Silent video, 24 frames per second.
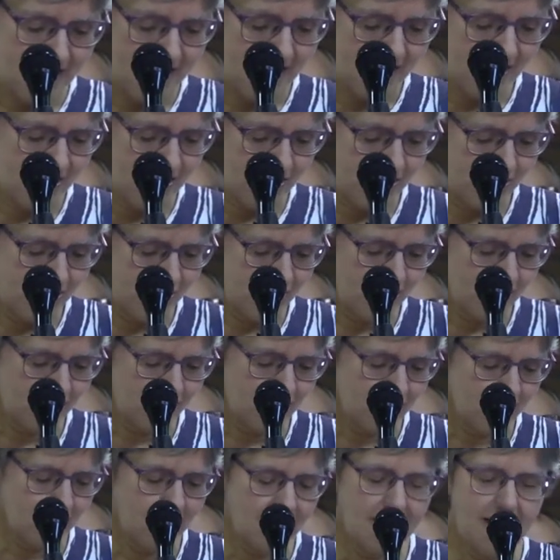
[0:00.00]

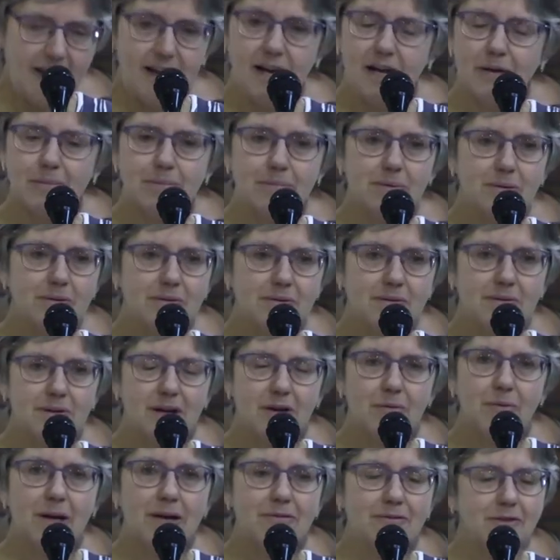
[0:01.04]
to help a
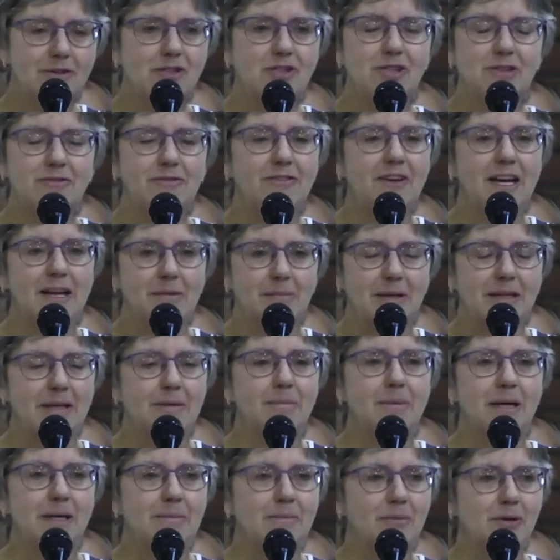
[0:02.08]
refugee family
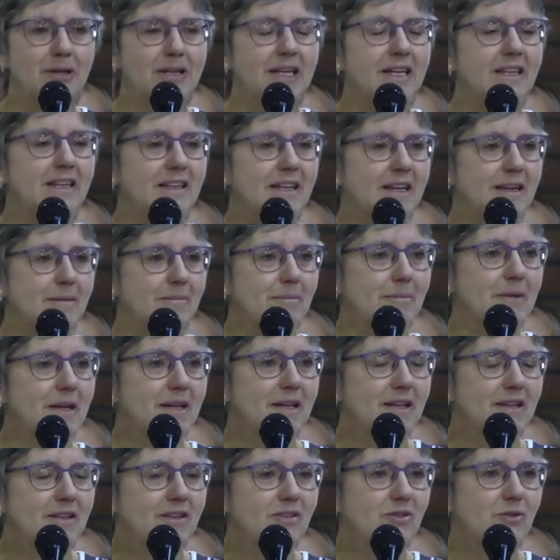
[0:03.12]
by bringing them
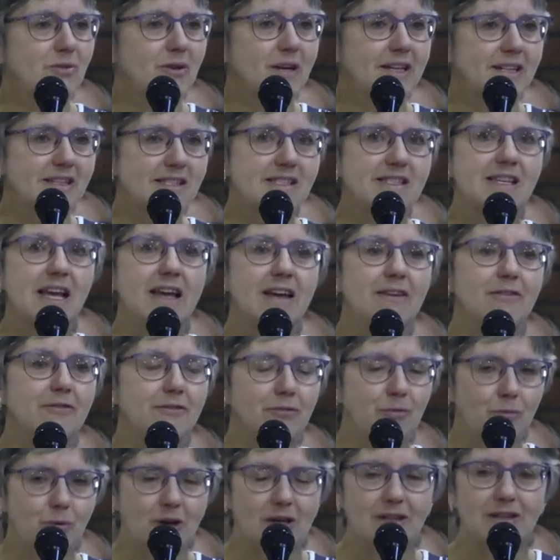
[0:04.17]
to a safe,
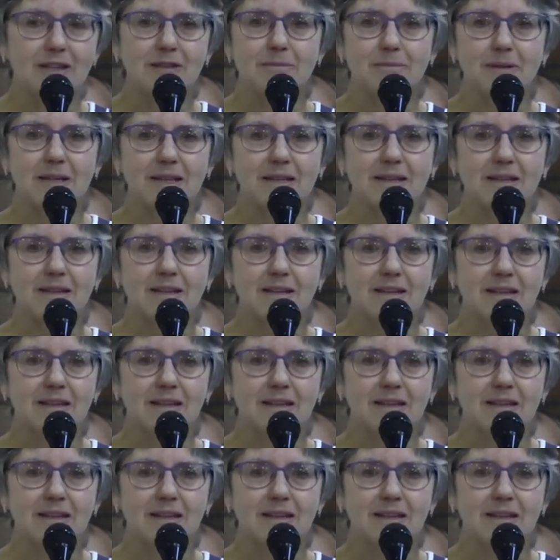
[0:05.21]
welcoming